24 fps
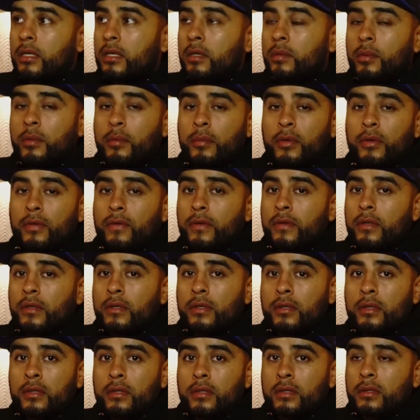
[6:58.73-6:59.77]
keep it moving.
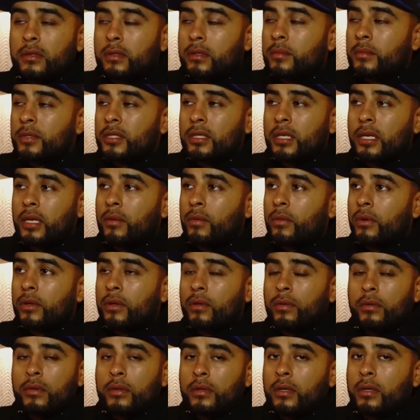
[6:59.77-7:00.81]
Because some shit ain't
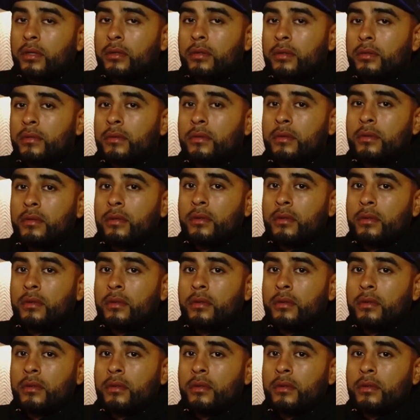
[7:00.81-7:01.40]
worth holding on to.